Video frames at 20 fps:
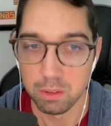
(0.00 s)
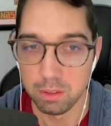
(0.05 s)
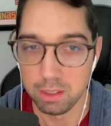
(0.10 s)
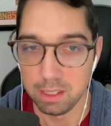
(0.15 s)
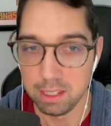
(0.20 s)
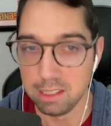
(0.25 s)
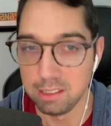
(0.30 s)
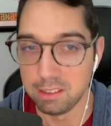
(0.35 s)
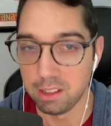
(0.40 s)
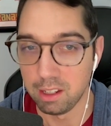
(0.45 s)

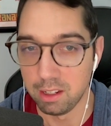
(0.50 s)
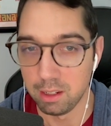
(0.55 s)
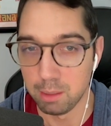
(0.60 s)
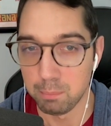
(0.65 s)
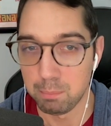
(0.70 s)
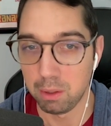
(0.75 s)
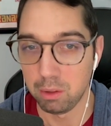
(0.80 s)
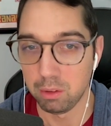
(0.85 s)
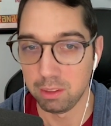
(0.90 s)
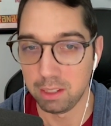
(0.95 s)
The incident
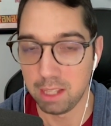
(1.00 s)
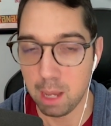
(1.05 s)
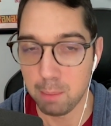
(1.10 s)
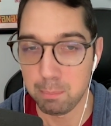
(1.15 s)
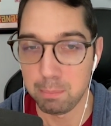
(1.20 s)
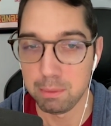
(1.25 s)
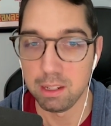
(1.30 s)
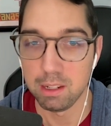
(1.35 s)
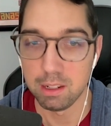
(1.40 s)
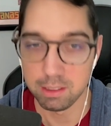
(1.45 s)
apparently
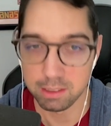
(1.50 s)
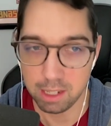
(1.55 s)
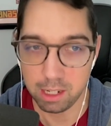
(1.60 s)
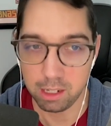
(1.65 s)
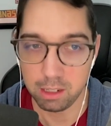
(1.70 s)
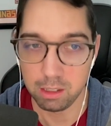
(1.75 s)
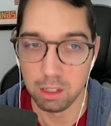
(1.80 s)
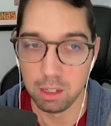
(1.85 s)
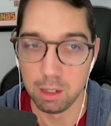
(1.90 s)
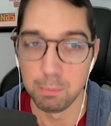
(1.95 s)
happened in a
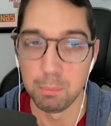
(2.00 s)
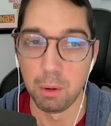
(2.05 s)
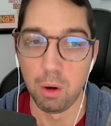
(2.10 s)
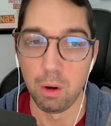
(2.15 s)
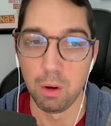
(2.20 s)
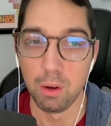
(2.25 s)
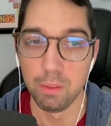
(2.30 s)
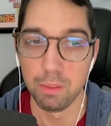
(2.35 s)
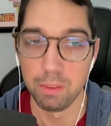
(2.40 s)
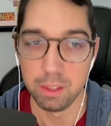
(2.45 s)
nightclub
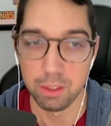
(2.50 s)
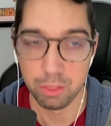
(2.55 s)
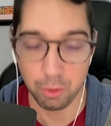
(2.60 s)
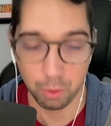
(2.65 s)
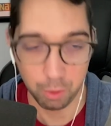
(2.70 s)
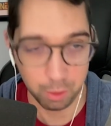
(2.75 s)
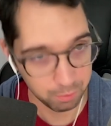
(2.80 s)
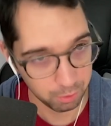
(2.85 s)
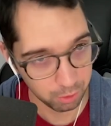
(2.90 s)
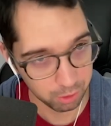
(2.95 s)
on the
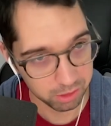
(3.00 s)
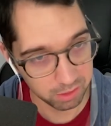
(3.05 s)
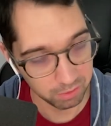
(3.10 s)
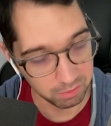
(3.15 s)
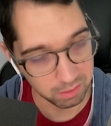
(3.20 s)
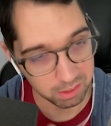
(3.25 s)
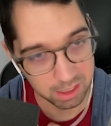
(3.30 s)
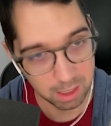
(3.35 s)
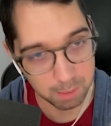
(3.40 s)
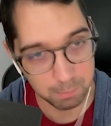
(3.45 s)
31st of
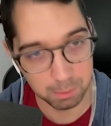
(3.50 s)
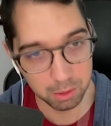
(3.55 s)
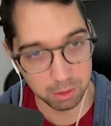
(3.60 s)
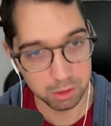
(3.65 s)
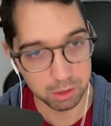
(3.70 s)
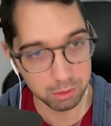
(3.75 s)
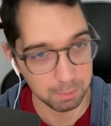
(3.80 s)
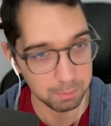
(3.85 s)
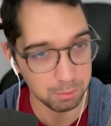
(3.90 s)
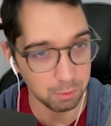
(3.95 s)
December,
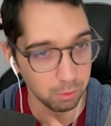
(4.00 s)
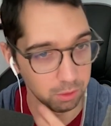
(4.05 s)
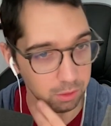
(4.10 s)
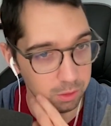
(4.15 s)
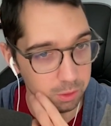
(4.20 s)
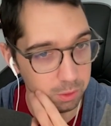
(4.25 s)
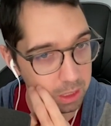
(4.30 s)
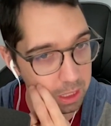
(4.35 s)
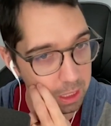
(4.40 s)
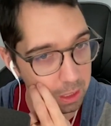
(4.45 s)
sorry for the mm-hmm.
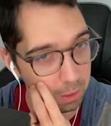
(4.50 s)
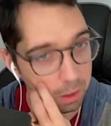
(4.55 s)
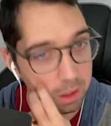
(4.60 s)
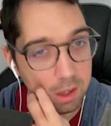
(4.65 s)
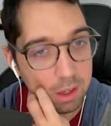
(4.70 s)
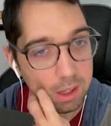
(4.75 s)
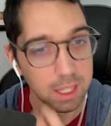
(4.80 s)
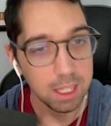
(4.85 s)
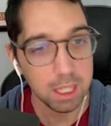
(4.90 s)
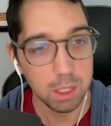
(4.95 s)
new year.
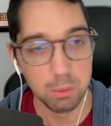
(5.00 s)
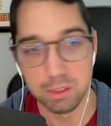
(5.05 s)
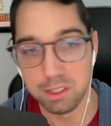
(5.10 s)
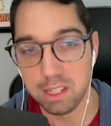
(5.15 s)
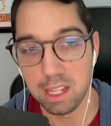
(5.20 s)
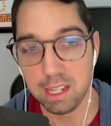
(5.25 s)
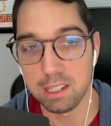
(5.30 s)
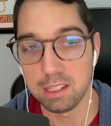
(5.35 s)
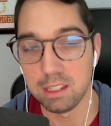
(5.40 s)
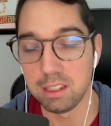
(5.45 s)
He was
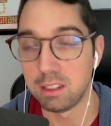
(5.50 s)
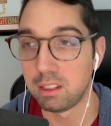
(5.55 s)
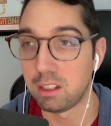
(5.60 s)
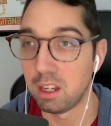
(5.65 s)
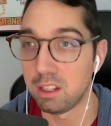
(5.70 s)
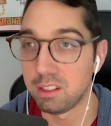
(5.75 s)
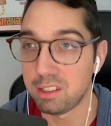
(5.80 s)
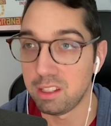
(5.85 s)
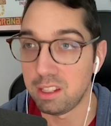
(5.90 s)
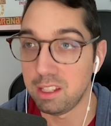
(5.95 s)
taken into
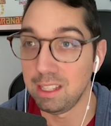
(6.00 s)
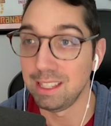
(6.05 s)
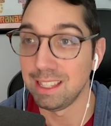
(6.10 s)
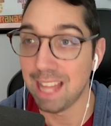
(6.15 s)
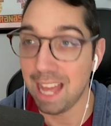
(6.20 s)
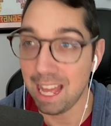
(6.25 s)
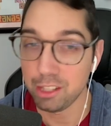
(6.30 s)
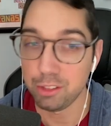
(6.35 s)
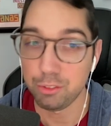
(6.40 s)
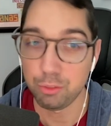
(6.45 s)
custody
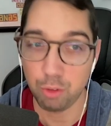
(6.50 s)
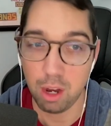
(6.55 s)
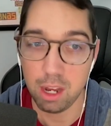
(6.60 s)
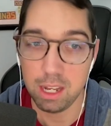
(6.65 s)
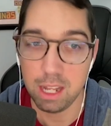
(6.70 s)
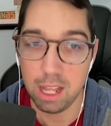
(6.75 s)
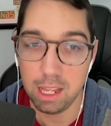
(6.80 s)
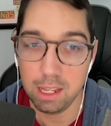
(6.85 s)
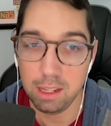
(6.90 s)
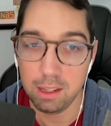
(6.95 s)
last
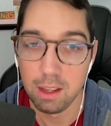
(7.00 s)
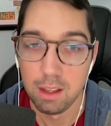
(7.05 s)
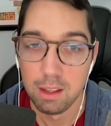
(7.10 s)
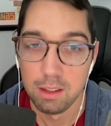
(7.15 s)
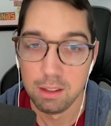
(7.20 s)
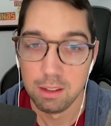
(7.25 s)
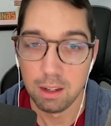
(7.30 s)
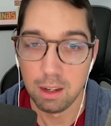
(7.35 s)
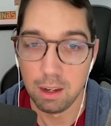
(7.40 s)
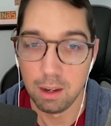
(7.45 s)
Friday
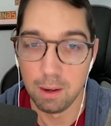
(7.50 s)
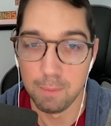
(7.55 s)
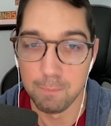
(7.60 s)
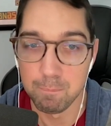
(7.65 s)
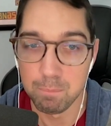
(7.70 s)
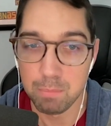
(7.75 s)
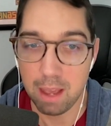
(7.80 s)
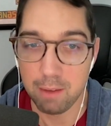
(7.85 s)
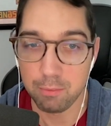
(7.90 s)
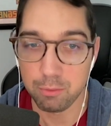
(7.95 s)

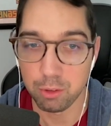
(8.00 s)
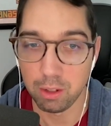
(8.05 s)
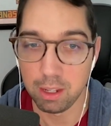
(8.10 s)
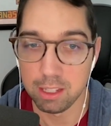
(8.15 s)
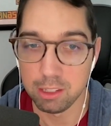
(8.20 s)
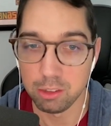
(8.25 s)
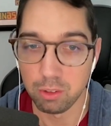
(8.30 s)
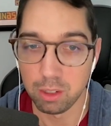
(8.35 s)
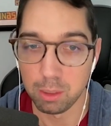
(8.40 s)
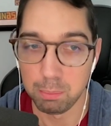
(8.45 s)
um, after
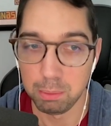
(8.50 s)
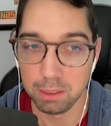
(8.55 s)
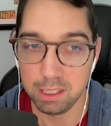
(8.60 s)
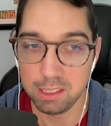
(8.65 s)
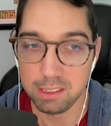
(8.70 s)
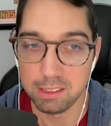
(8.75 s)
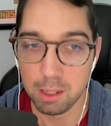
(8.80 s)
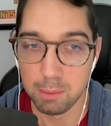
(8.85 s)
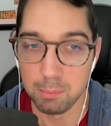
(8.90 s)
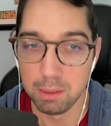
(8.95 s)
answering a
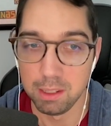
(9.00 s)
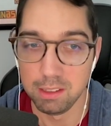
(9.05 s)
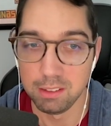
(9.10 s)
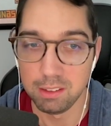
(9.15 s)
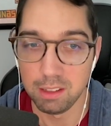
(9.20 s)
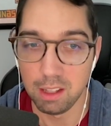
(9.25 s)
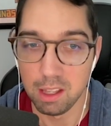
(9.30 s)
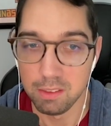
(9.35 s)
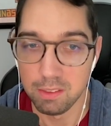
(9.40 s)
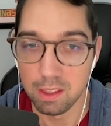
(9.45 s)
police
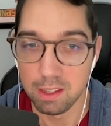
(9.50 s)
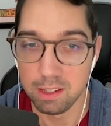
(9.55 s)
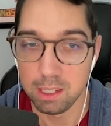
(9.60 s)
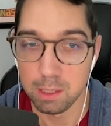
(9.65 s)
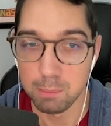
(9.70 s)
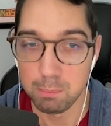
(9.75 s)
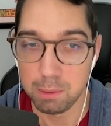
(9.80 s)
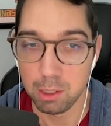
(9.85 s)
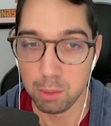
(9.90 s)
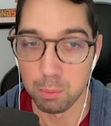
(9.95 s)
summons, and then
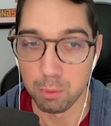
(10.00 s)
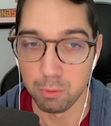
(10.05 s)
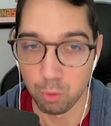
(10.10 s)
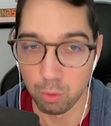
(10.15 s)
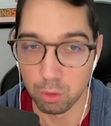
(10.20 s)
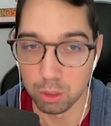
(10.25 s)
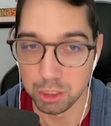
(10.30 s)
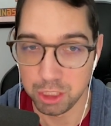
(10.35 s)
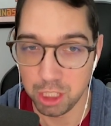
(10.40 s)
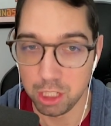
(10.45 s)
he appeared
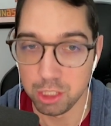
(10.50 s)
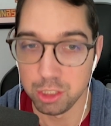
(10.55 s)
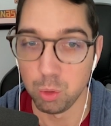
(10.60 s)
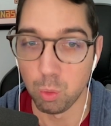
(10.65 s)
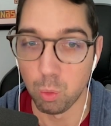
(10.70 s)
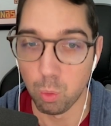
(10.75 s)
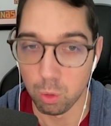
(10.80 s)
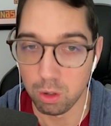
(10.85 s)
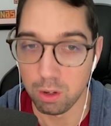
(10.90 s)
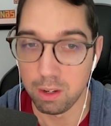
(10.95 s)
before a judge
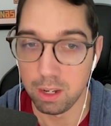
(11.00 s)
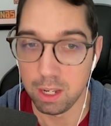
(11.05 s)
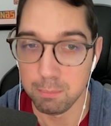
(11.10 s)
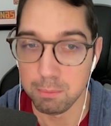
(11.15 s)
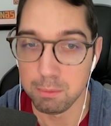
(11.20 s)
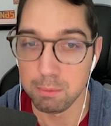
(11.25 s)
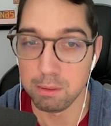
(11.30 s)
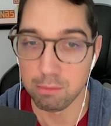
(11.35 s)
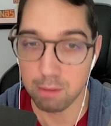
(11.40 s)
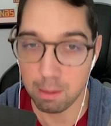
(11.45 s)
who ordered
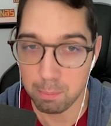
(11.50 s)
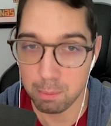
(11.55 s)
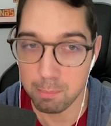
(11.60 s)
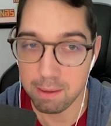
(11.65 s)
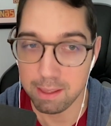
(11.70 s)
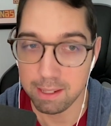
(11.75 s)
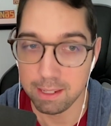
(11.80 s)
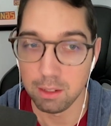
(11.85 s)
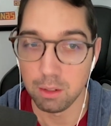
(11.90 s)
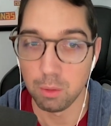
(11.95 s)
him to be
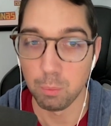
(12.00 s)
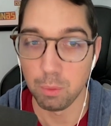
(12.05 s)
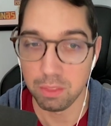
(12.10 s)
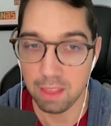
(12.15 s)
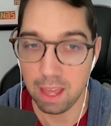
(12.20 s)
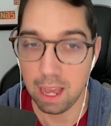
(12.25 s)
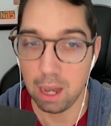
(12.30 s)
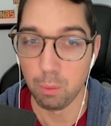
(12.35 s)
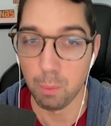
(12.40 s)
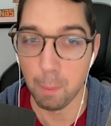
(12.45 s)
reprimanded
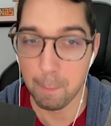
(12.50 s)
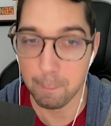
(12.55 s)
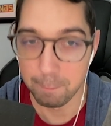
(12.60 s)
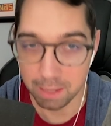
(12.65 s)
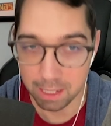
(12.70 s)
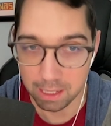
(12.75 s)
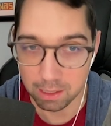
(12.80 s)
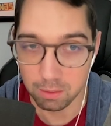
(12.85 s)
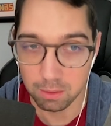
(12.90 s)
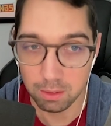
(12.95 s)
without
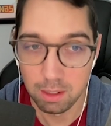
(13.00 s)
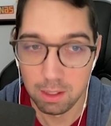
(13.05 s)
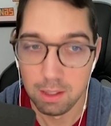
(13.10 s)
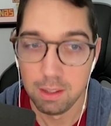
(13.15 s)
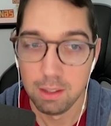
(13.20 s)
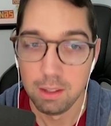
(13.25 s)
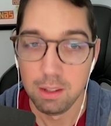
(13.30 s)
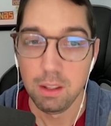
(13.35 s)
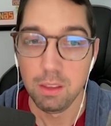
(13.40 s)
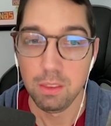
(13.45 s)
bail.
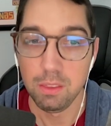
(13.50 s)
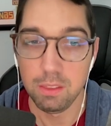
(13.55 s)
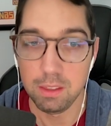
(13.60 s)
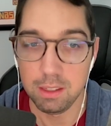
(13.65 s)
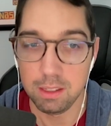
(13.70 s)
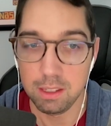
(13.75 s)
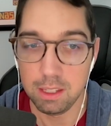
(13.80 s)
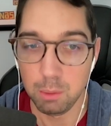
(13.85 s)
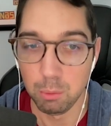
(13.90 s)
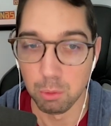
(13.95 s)
Yeah.
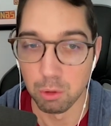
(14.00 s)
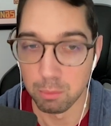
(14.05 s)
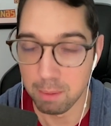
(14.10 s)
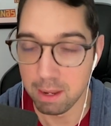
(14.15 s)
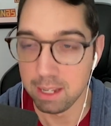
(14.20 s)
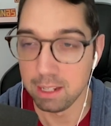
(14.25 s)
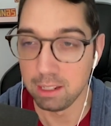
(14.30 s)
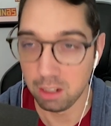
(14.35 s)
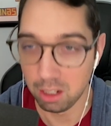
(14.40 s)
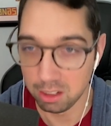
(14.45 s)
The he will
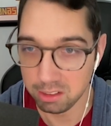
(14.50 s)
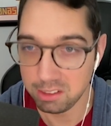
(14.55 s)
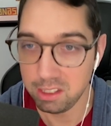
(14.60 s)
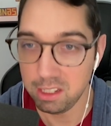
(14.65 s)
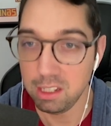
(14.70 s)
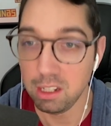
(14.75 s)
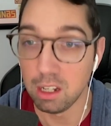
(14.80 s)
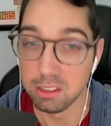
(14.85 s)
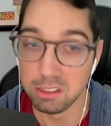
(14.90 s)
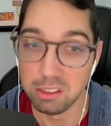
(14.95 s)
remain in
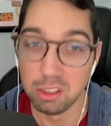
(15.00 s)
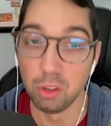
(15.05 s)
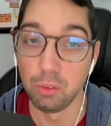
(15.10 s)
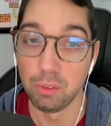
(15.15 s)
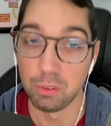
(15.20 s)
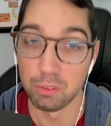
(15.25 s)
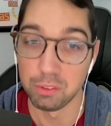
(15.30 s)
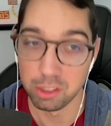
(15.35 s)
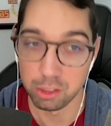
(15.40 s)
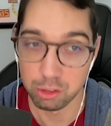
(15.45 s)
custody until
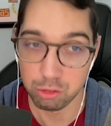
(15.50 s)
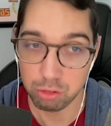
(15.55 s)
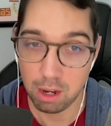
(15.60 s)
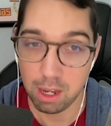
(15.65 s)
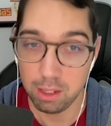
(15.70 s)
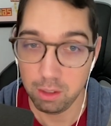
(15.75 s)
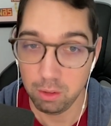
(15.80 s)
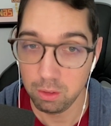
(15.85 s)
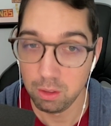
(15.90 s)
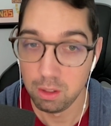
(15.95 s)
there is a
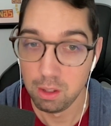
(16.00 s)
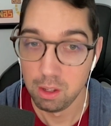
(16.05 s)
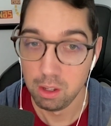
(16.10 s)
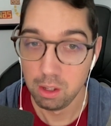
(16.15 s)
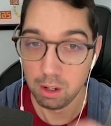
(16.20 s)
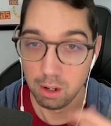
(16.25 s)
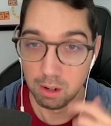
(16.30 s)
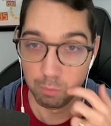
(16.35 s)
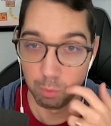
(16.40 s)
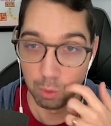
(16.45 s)
trial,
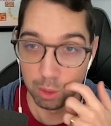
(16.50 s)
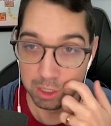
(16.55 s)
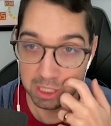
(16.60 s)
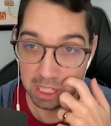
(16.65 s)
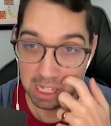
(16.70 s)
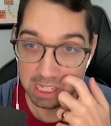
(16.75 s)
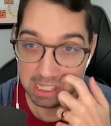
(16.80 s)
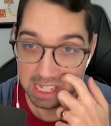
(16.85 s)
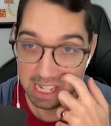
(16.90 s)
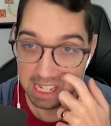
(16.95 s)
of which
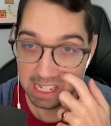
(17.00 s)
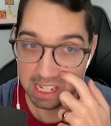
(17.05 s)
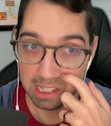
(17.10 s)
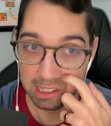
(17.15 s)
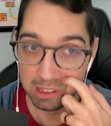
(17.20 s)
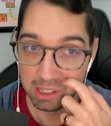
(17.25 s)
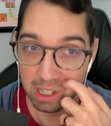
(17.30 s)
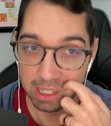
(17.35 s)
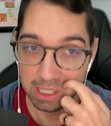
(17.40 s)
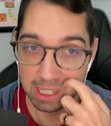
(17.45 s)
a date
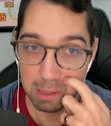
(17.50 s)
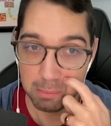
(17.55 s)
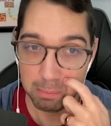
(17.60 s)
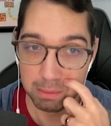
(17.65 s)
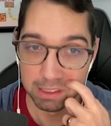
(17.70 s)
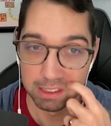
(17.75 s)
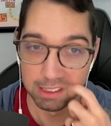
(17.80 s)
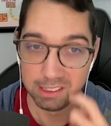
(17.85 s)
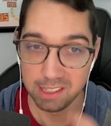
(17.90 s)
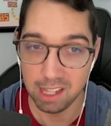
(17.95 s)
has not yet
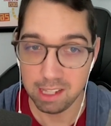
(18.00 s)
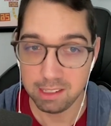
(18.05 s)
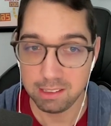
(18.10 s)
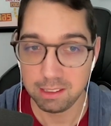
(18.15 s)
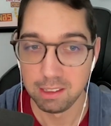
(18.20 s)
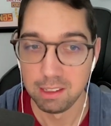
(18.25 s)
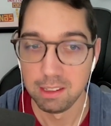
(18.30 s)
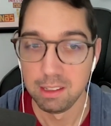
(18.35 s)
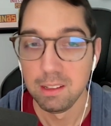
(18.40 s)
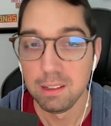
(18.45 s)
been set.